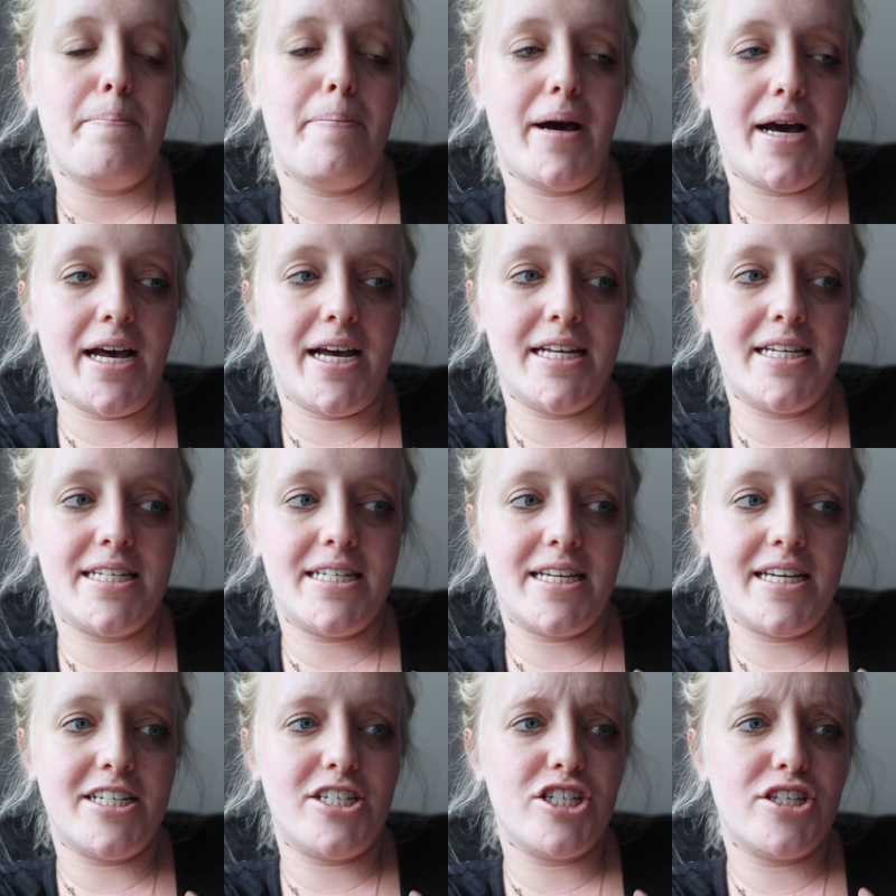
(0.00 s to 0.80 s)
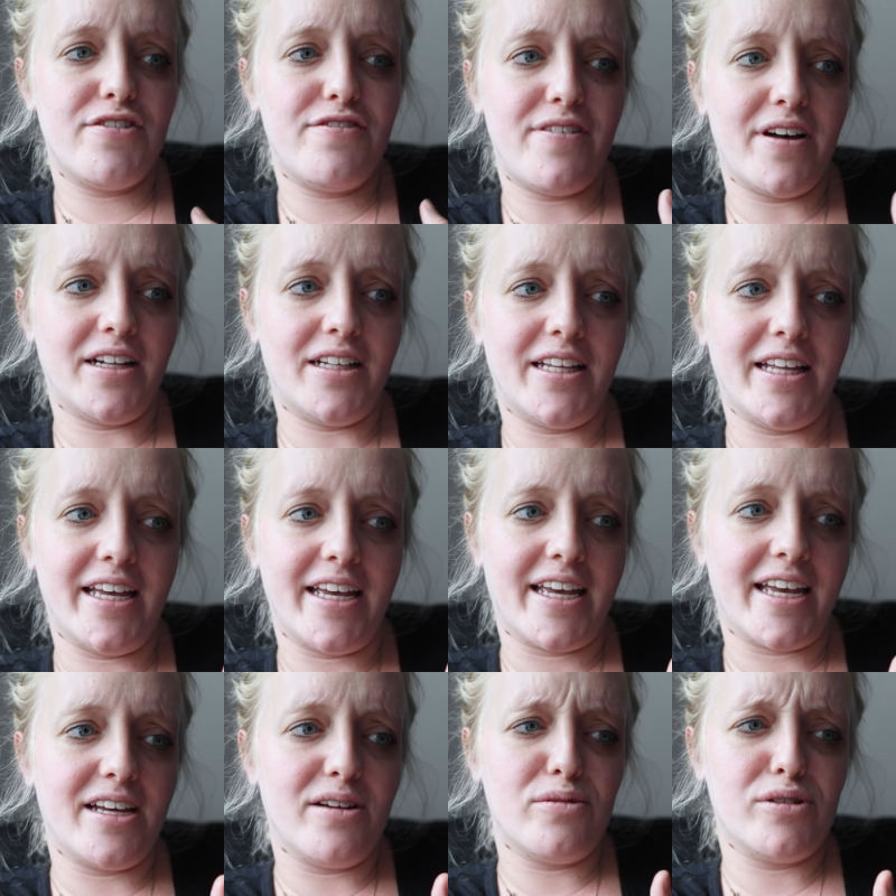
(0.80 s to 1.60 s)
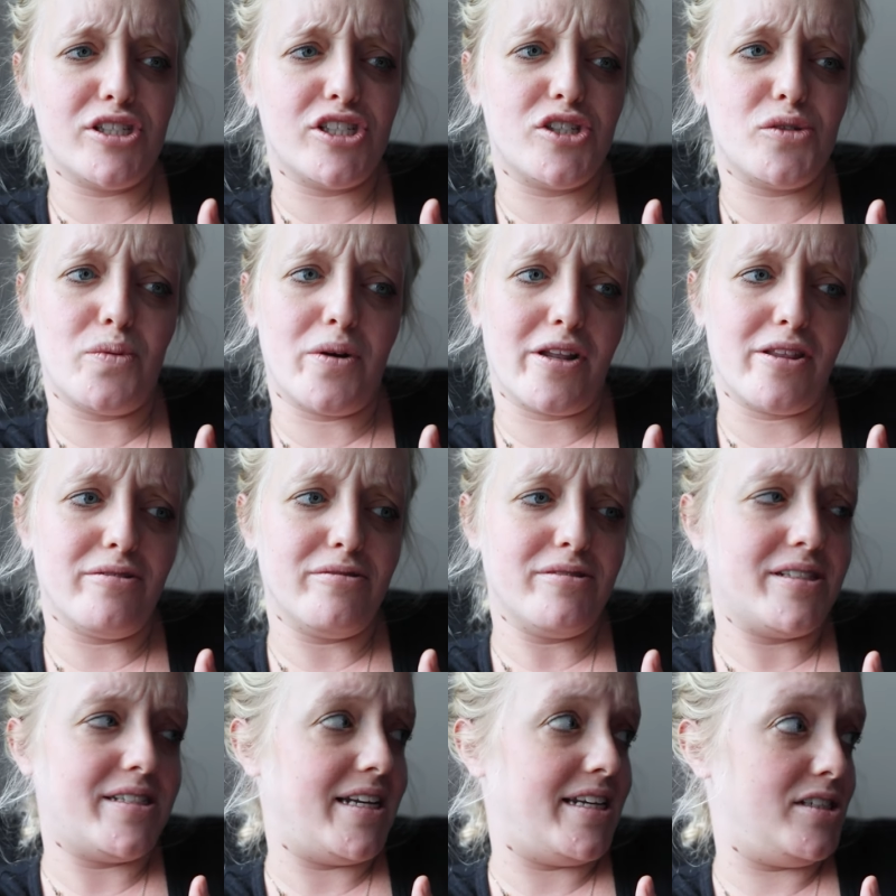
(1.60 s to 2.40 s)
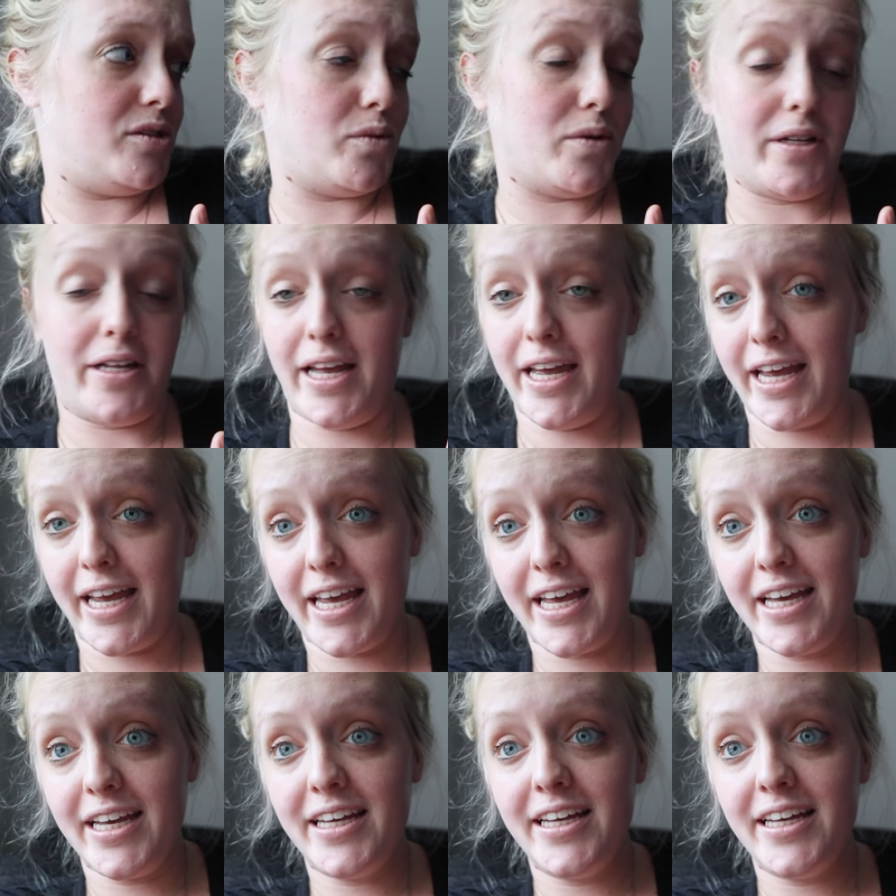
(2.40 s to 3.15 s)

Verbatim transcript: but it just felt like it was just one of those days where, like,